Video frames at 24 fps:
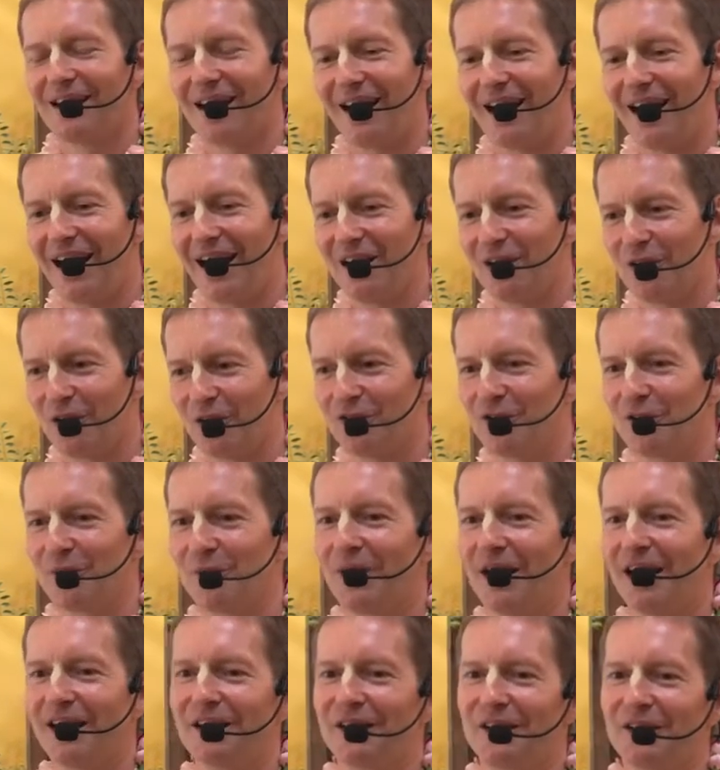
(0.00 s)
I offer
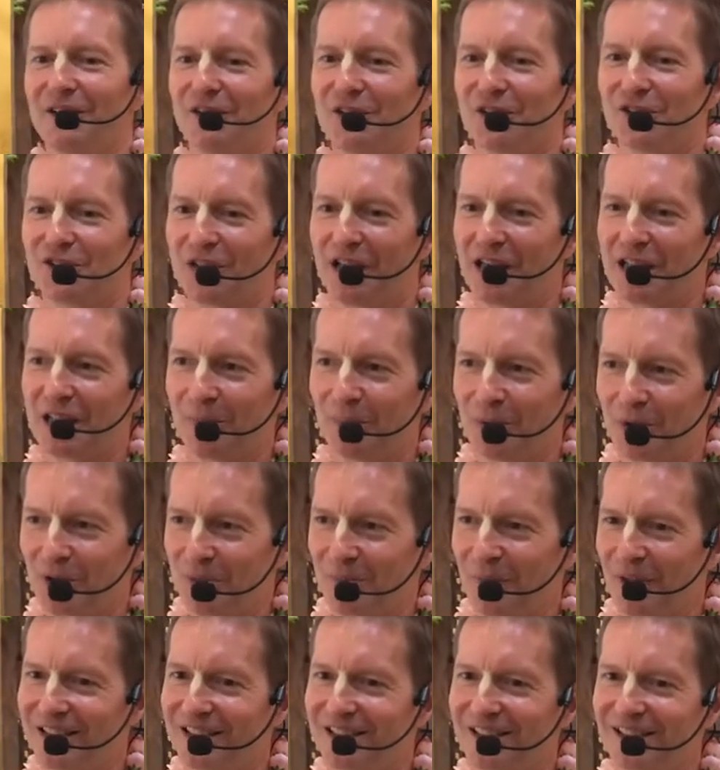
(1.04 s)
my Shraddha
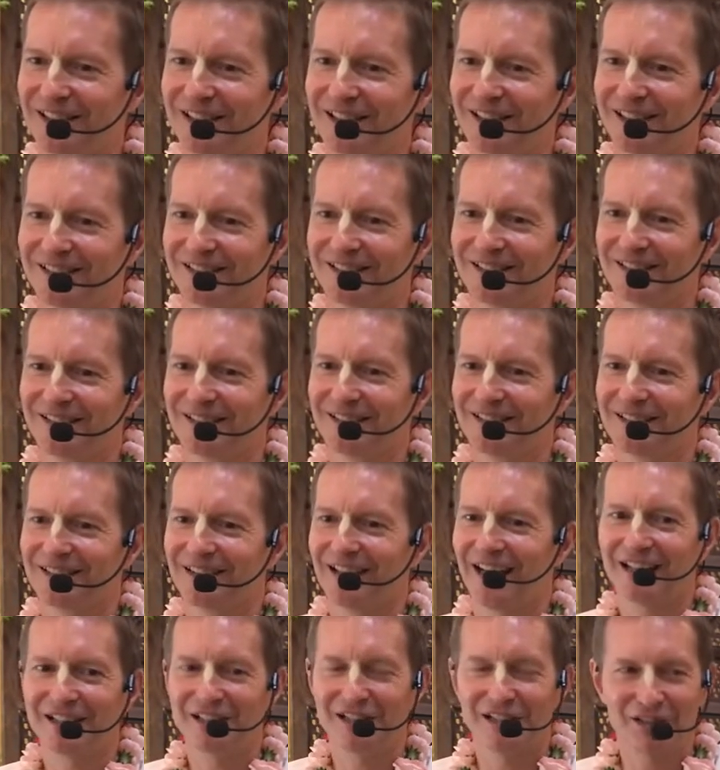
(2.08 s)
Pushpanjali
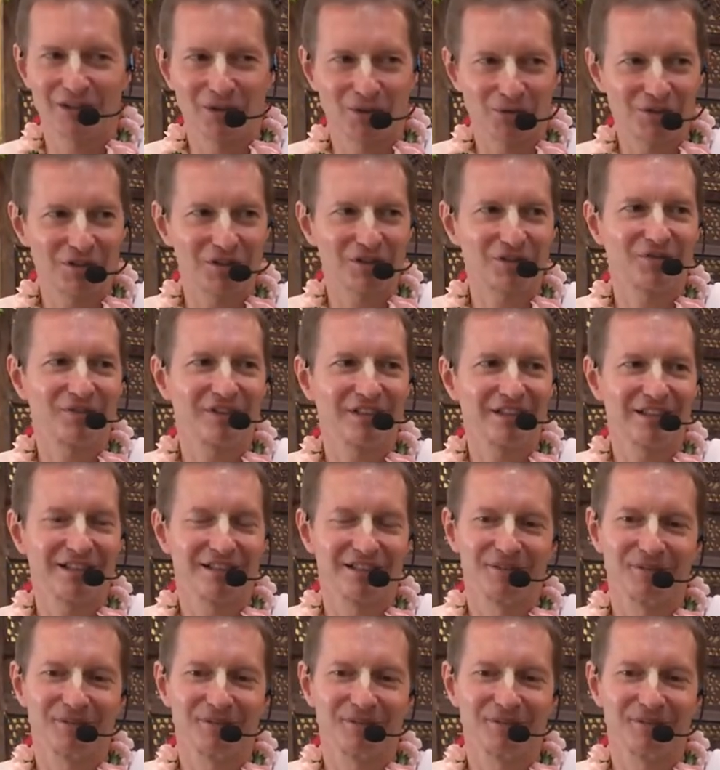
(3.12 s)
at his lotus feet.